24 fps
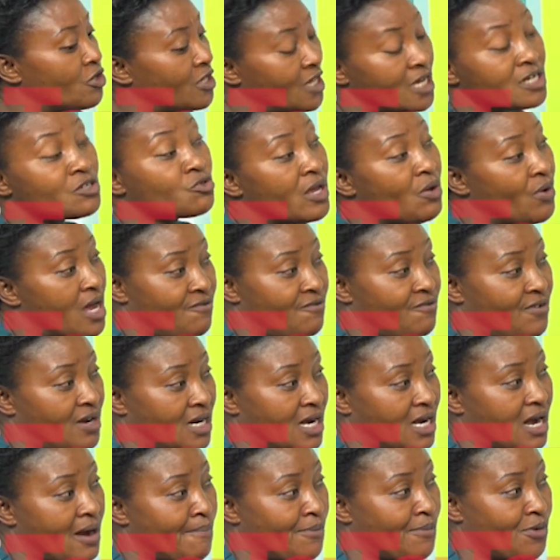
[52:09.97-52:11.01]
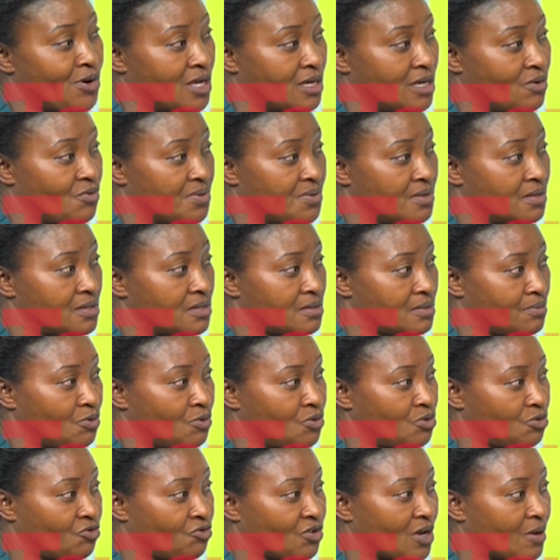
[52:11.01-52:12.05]
That's why we are even gambling with this
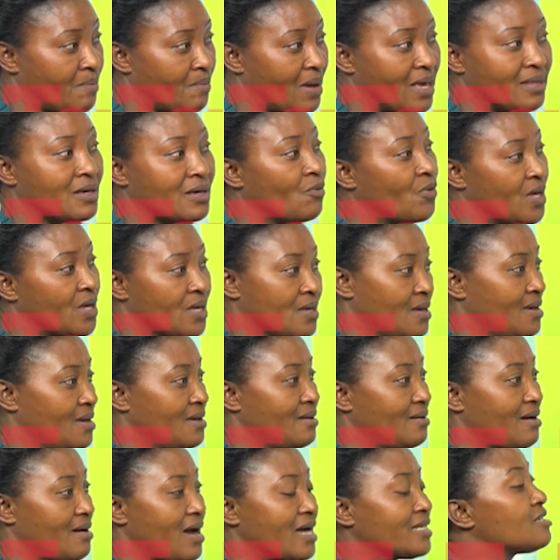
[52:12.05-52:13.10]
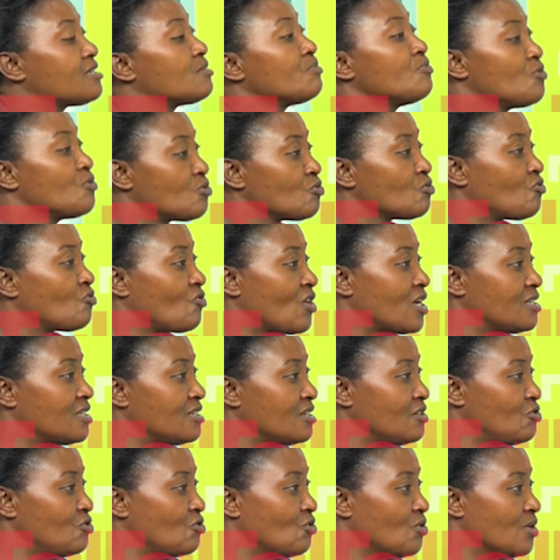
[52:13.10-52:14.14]
smooth, a smooth
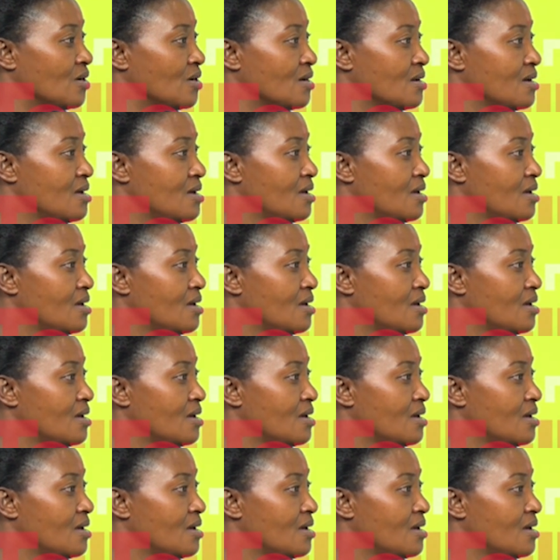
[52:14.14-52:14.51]
transition,